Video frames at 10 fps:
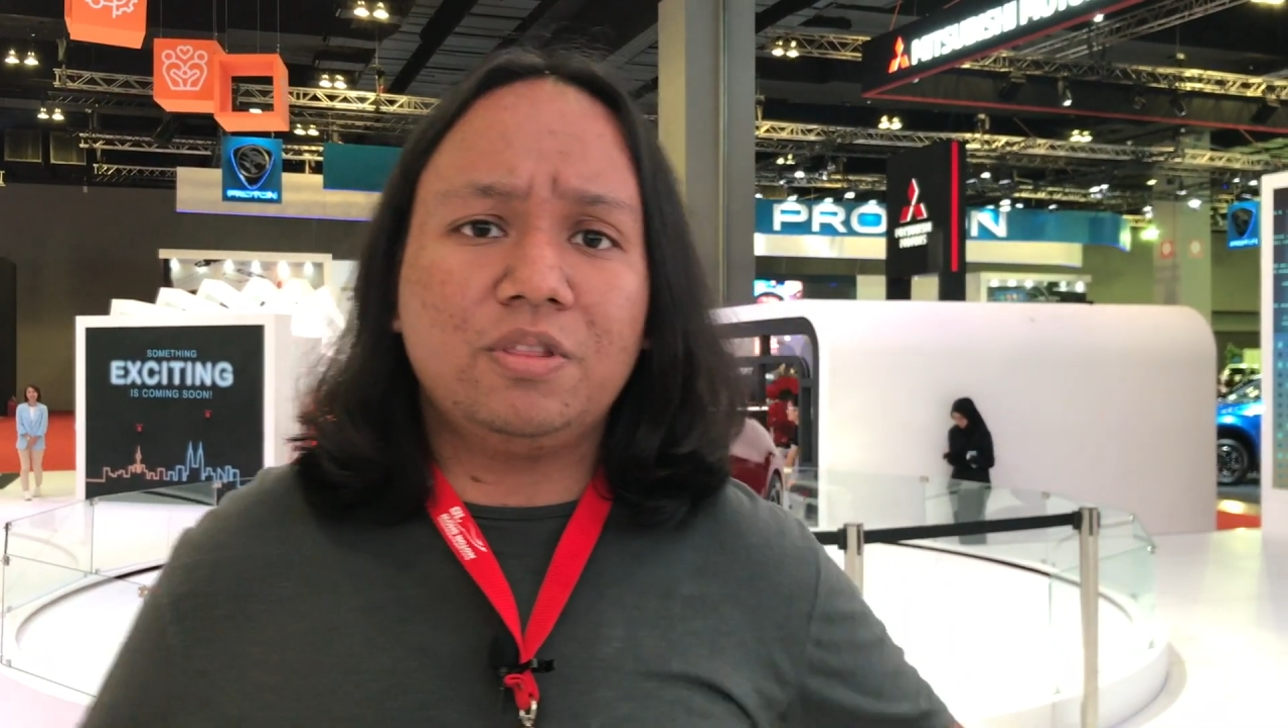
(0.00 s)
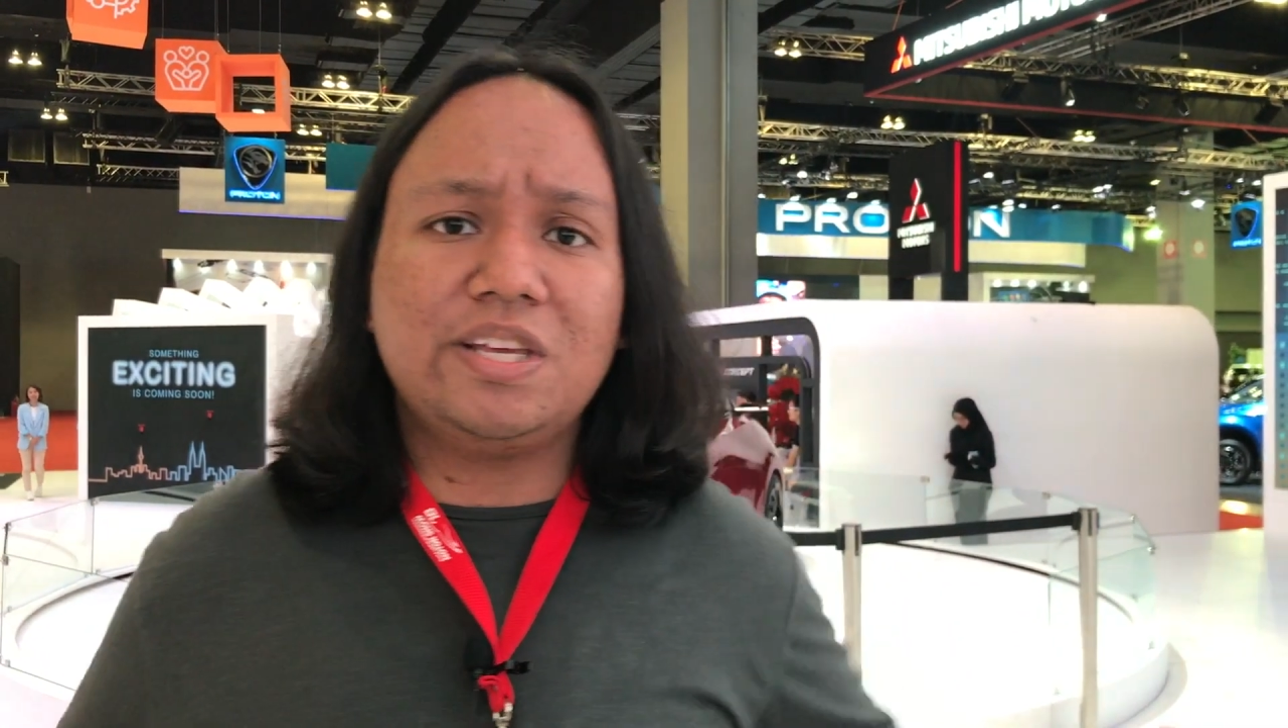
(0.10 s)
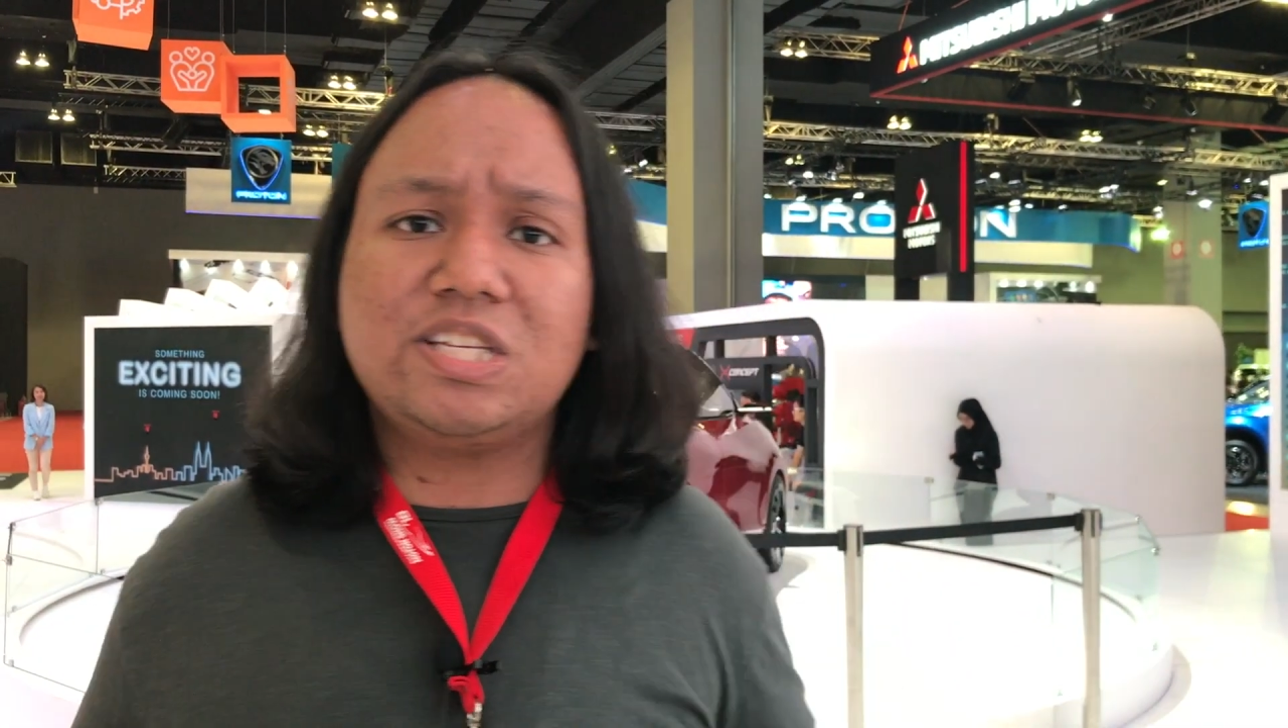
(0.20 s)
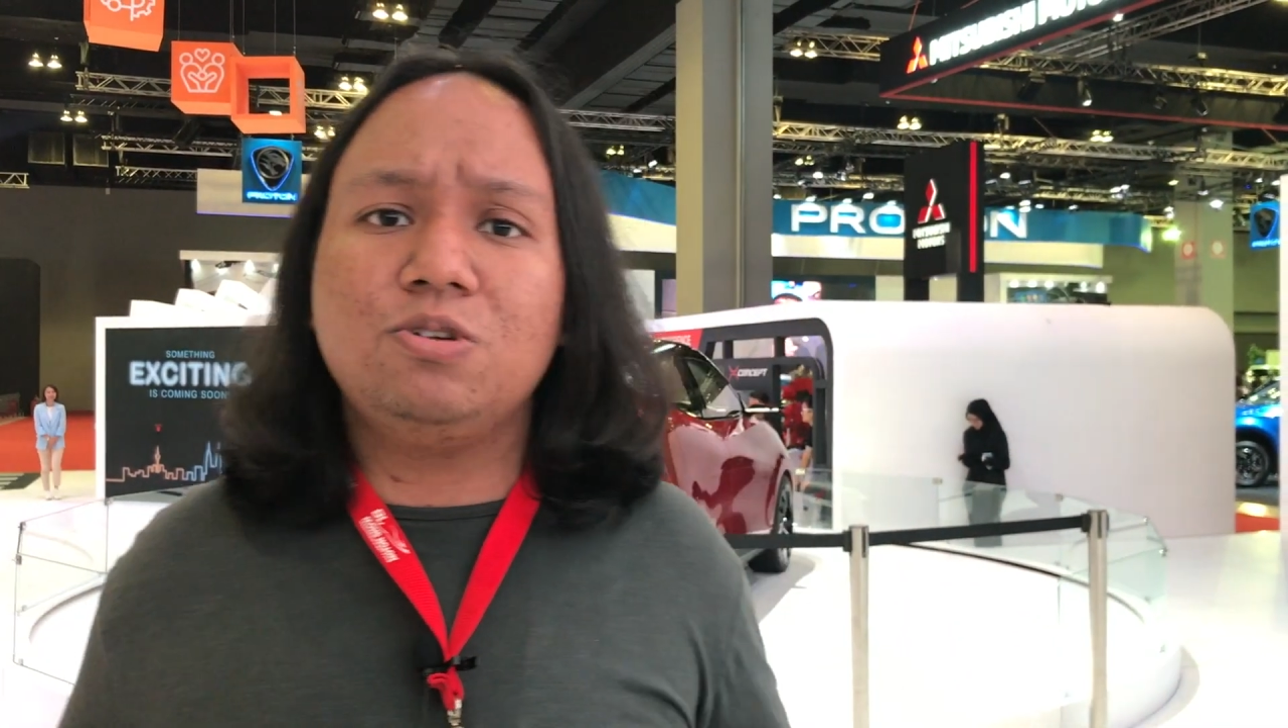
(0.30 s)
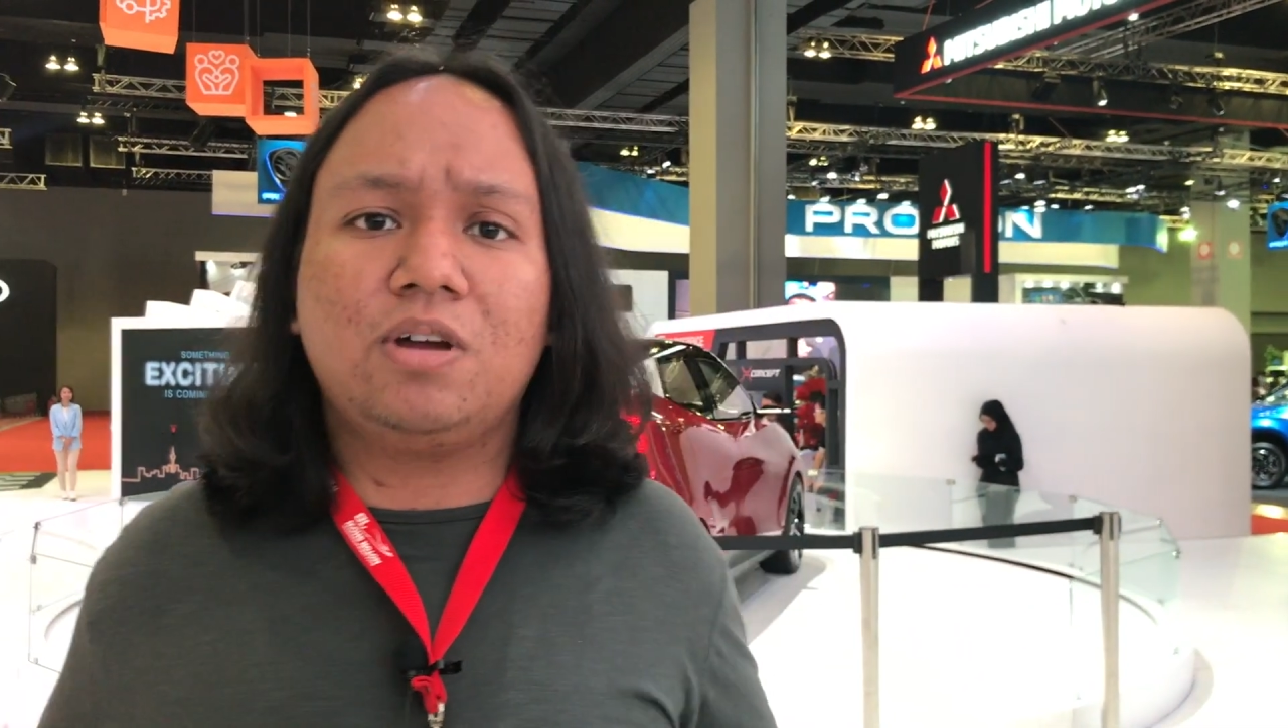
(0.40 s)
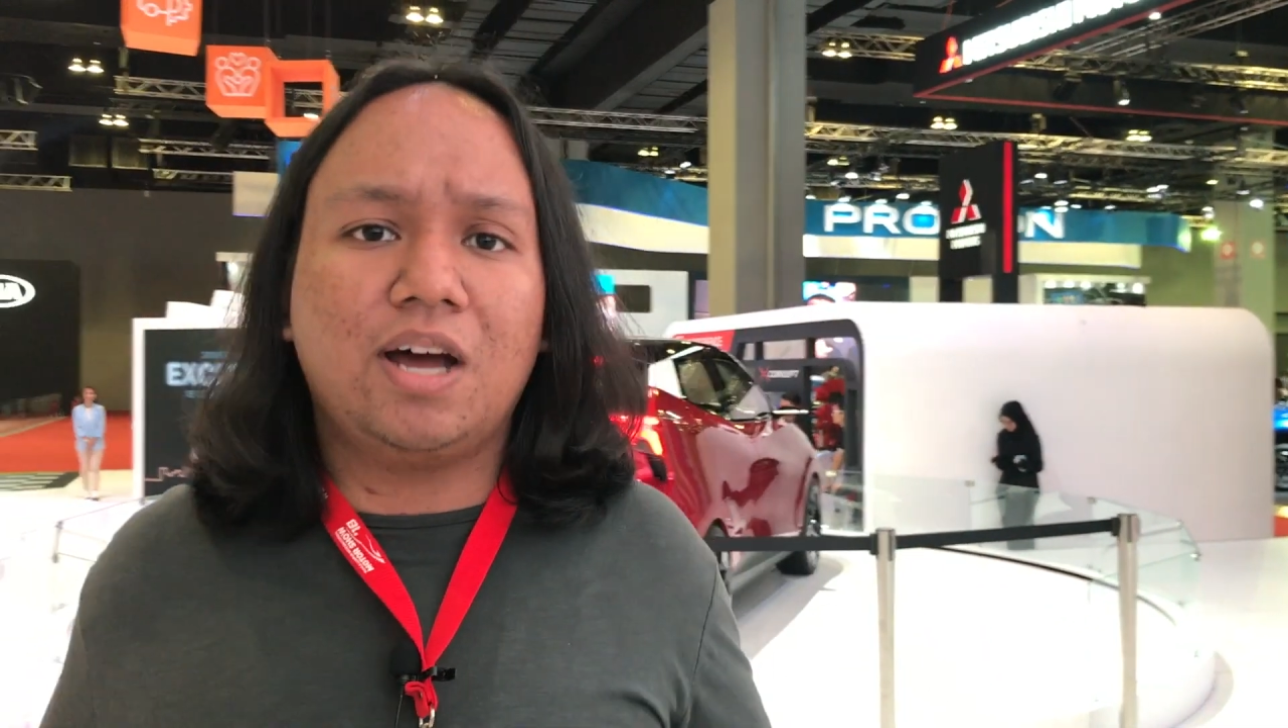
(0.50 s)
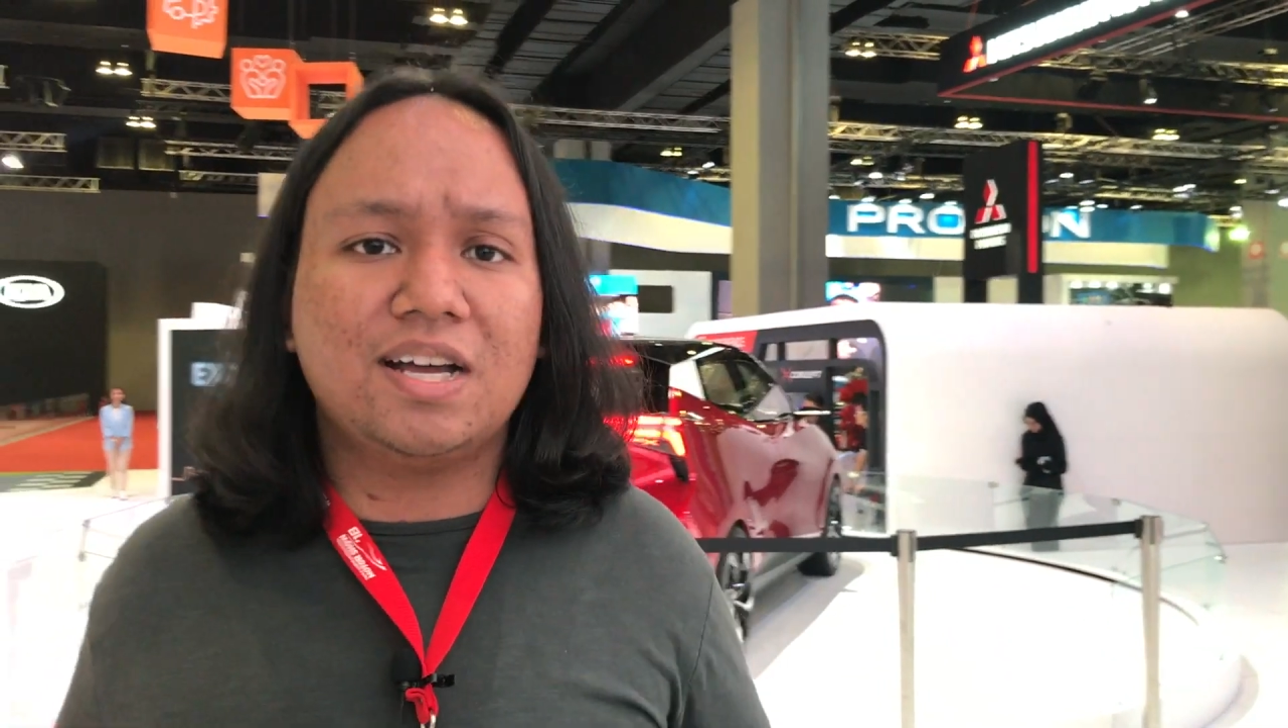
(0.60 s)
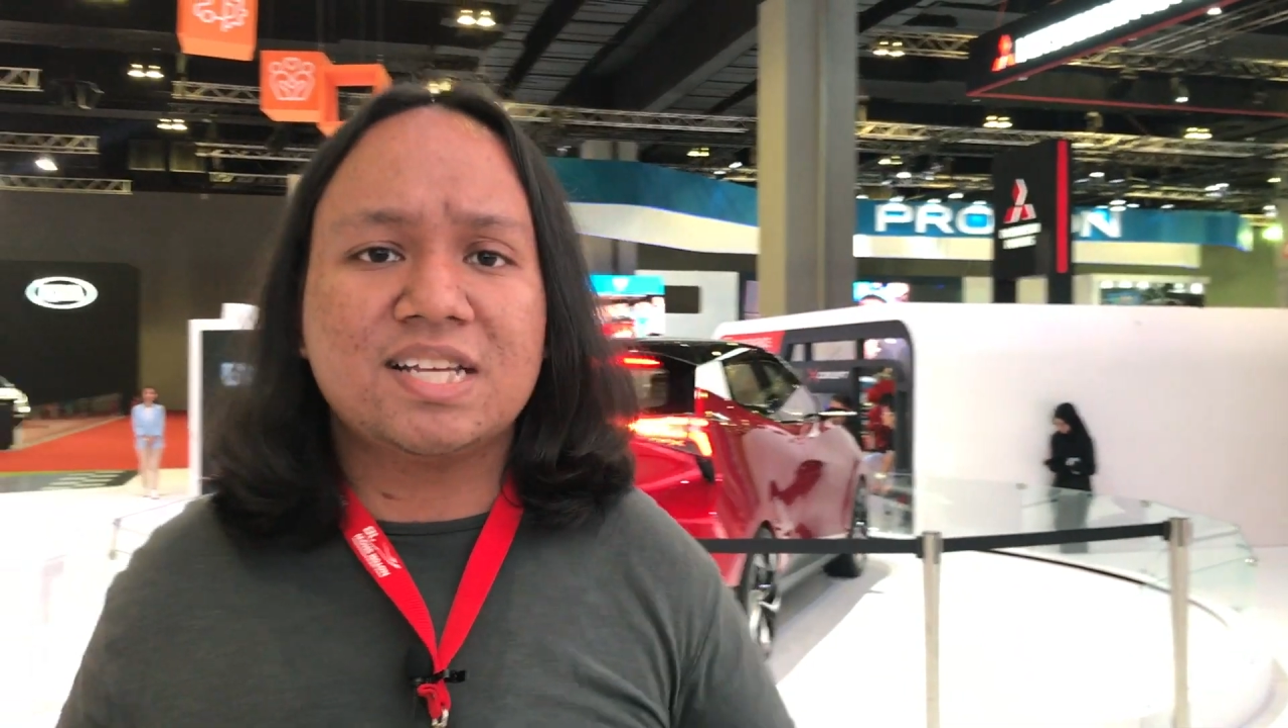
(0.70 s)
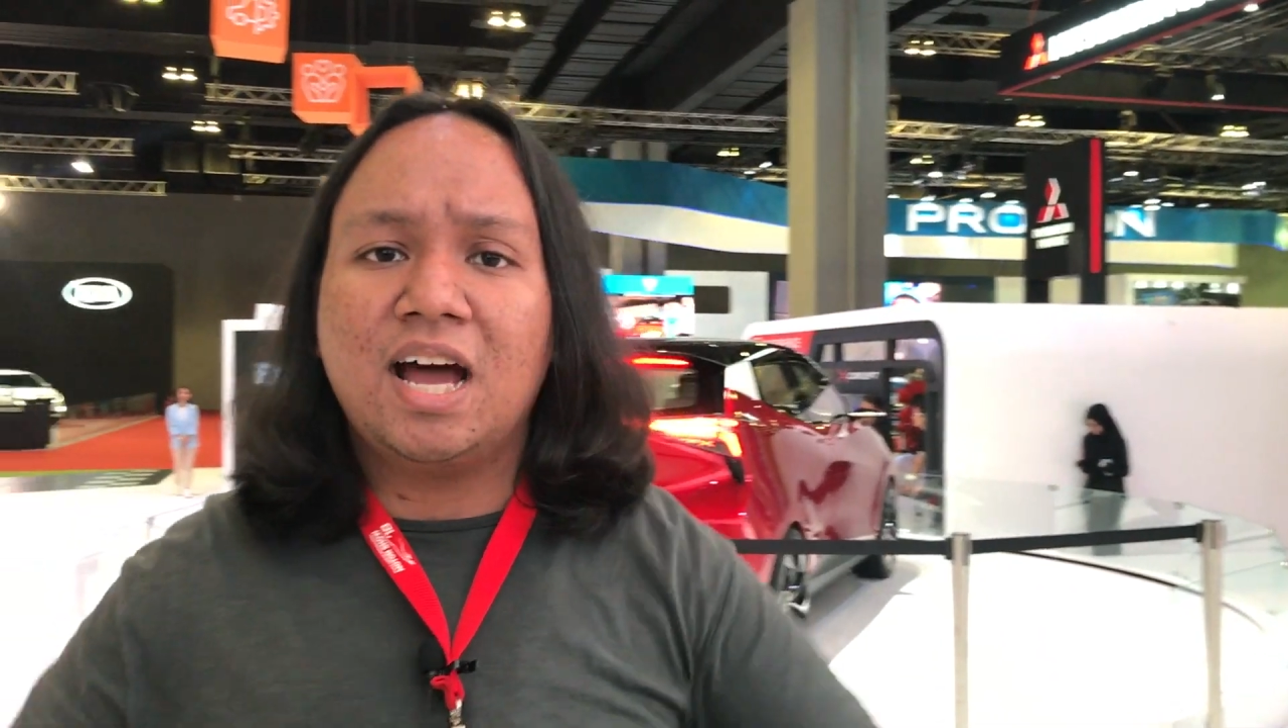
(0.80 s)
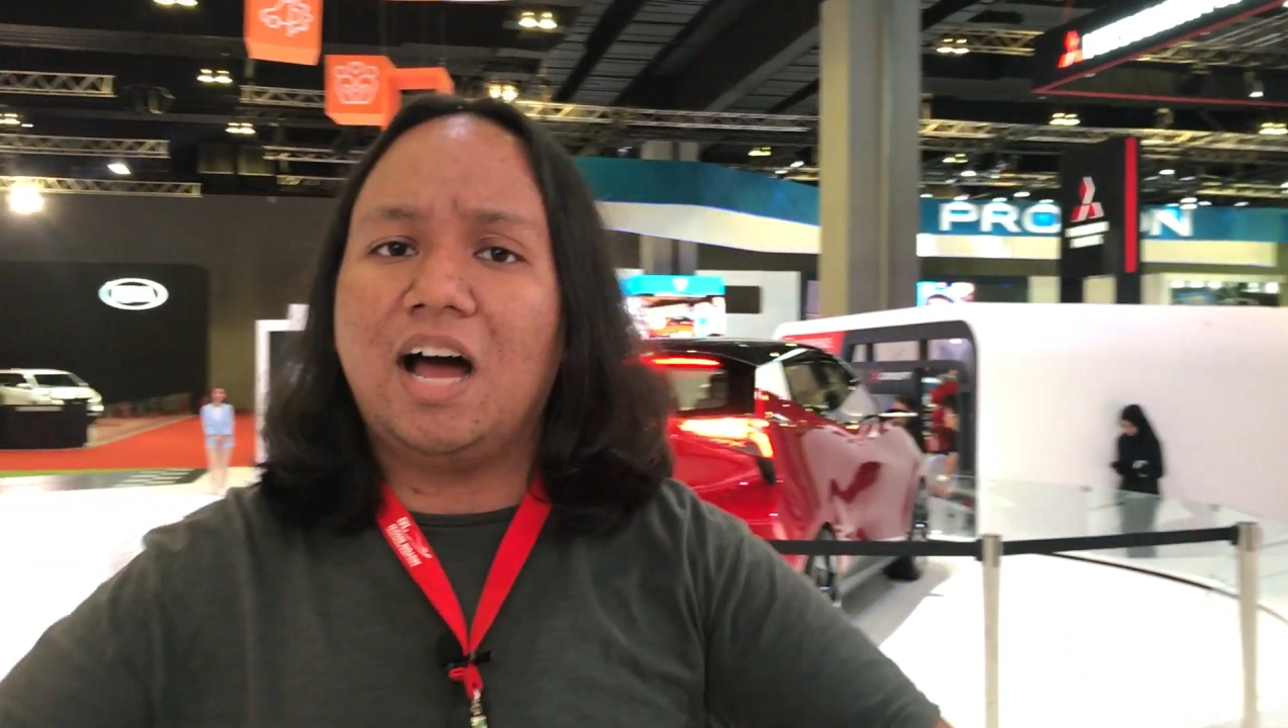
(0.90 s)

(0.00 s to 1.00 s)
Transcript: these two cars